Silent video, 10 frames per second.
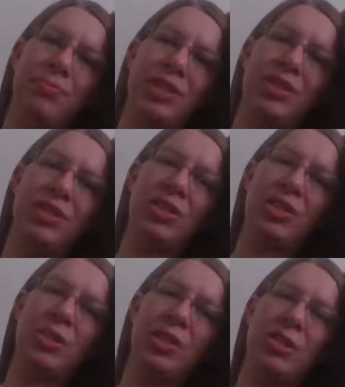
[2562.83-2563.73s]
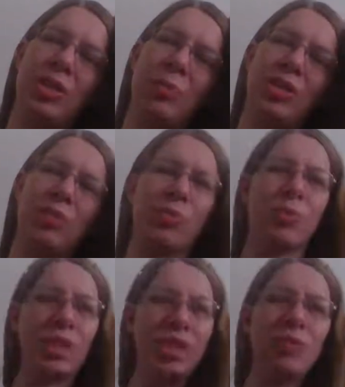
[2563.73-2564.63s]
It's going to be tricky because of
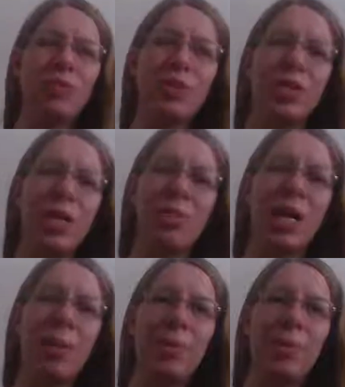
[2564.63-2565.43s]
working the full-time job.